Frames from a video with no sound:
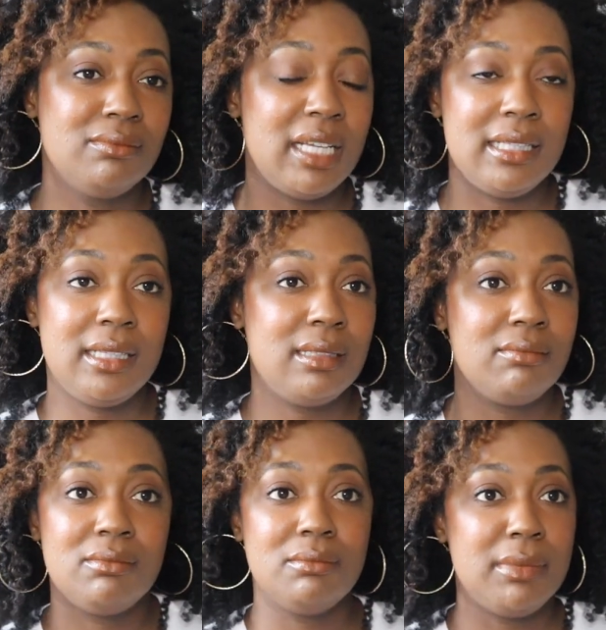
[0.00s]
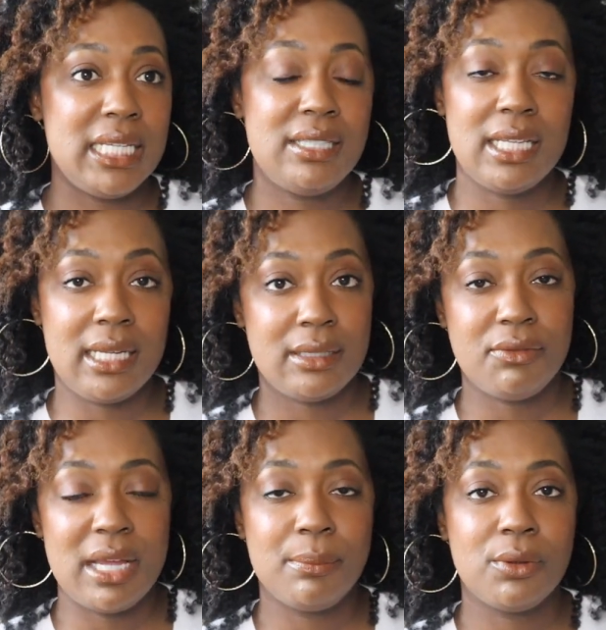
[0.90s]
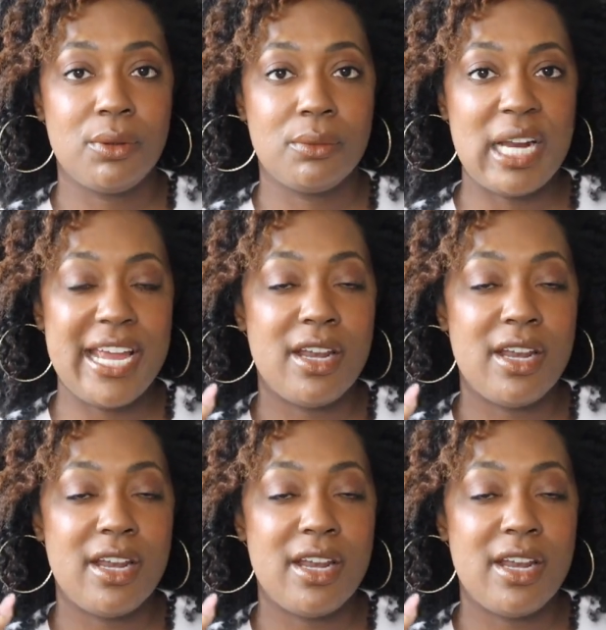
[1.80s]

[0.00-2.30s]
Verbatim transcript: in mid to end of April, right?